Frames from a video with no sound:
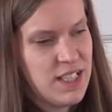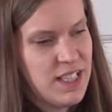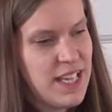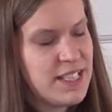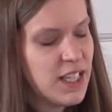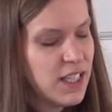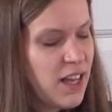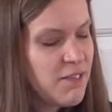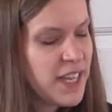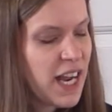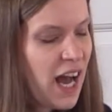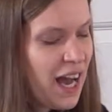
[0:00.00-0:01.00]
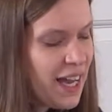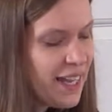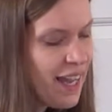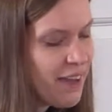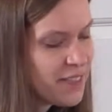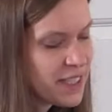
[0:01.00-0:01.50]
It's a love that I
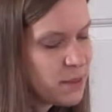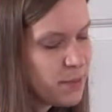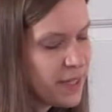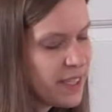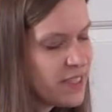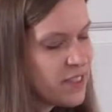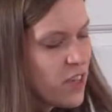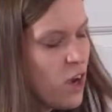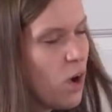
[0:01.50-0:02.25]
have experienced